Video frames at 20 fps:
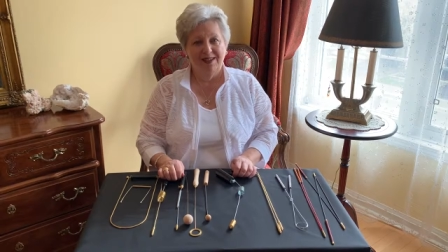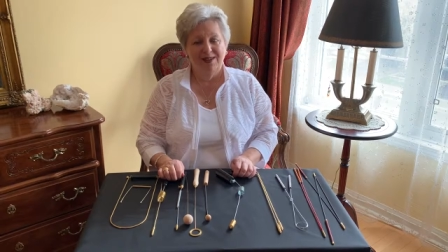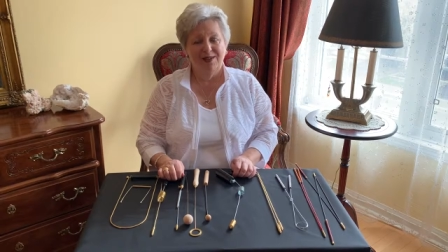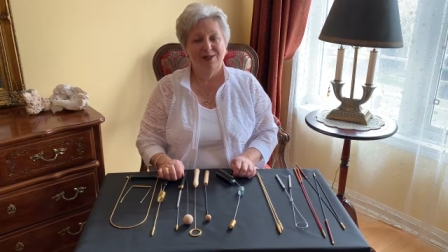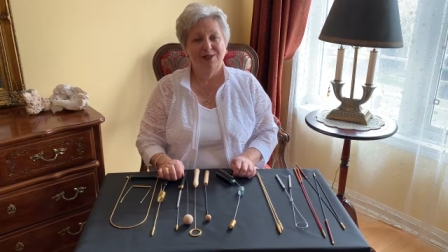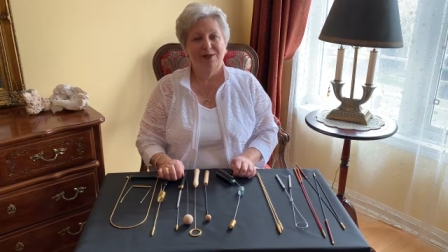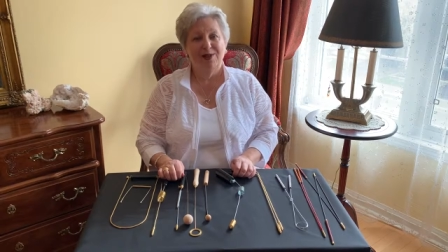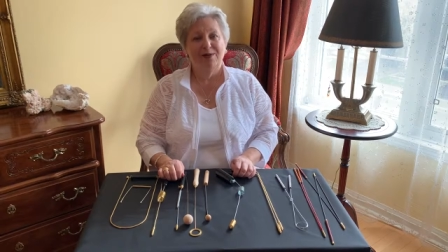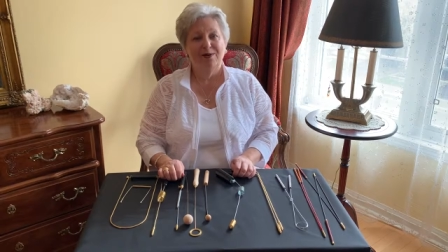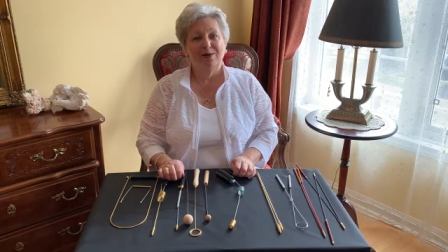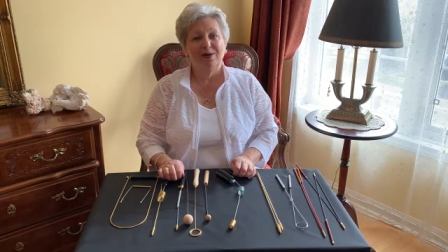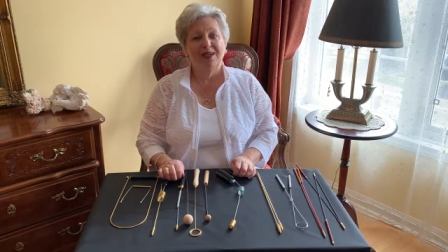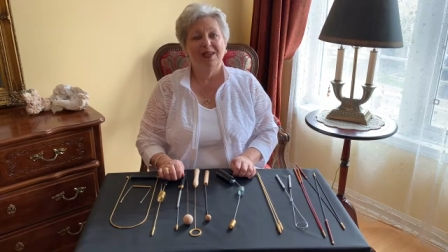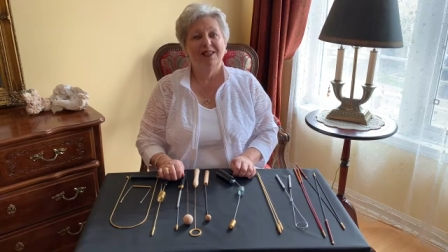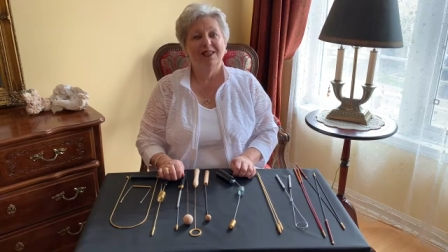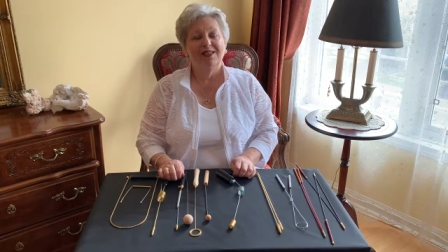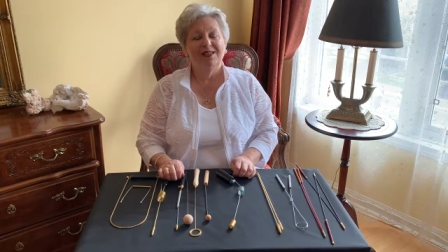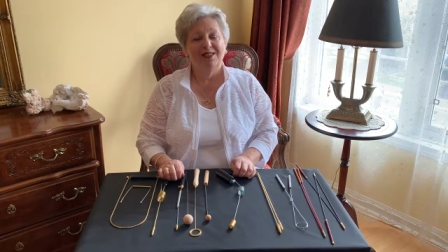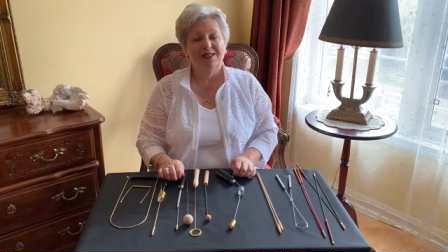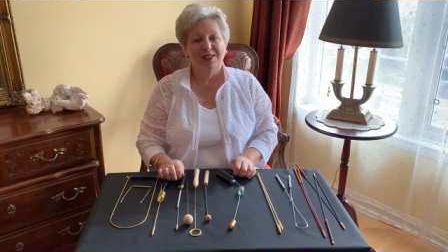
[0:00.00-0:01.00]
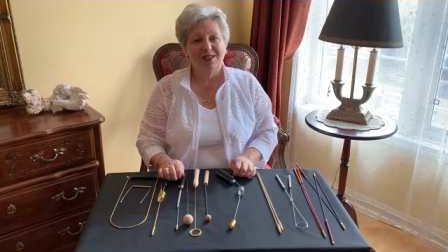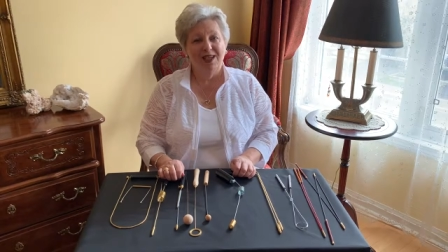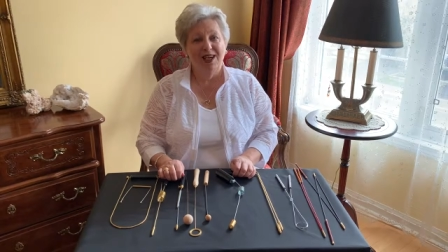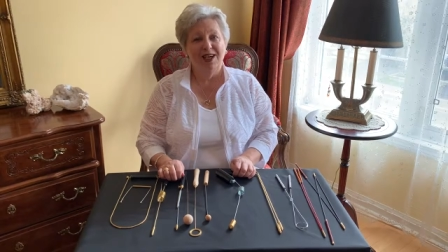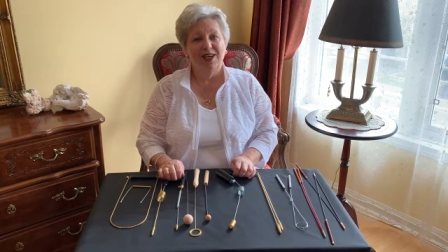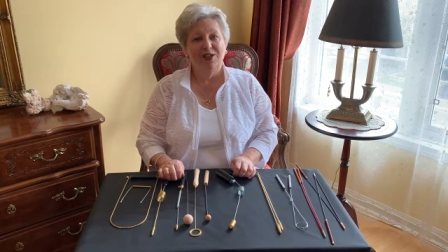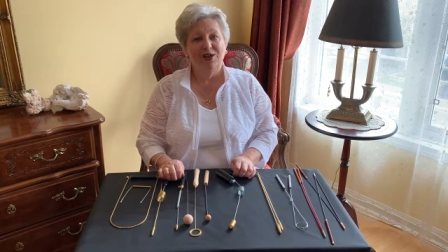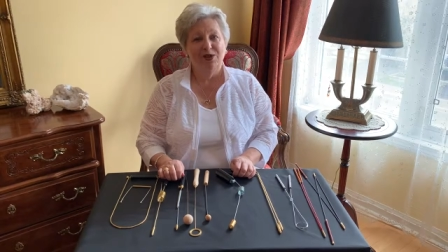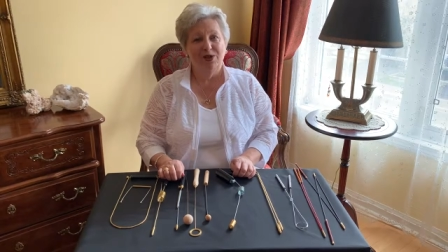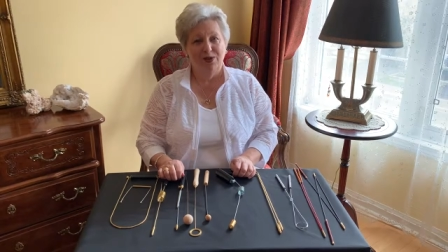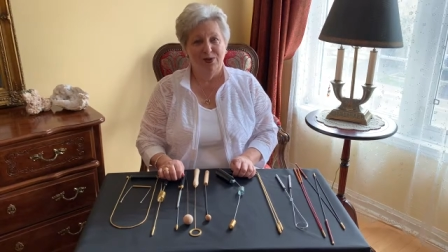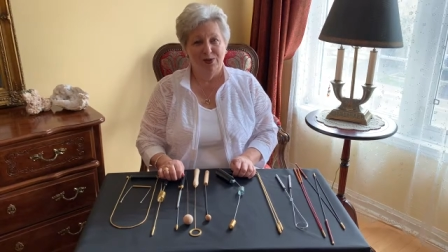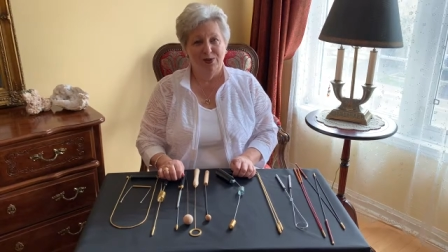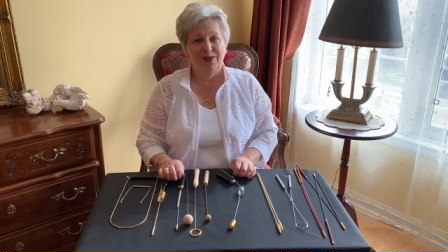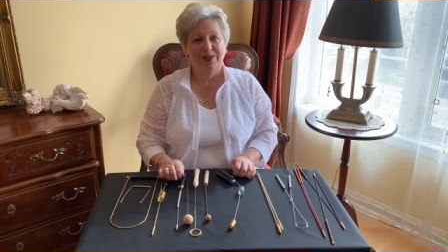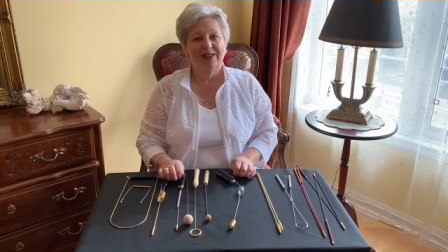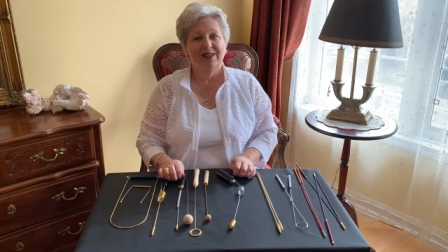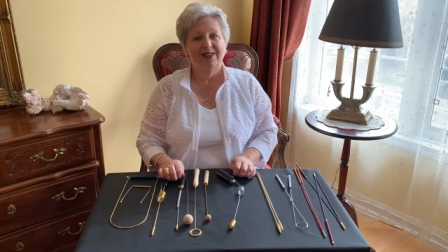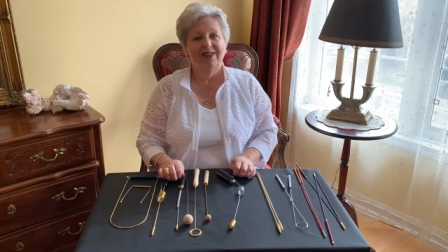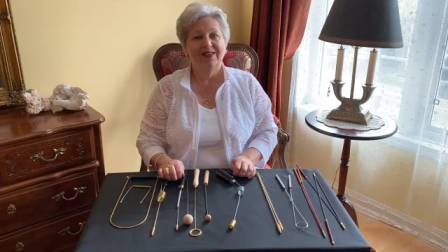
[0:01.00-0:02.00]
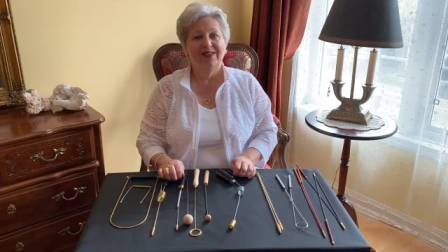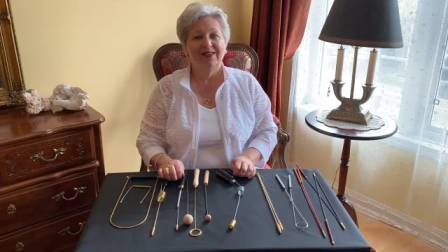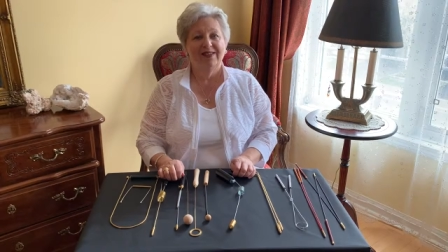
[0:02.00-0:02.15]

so stay tuned.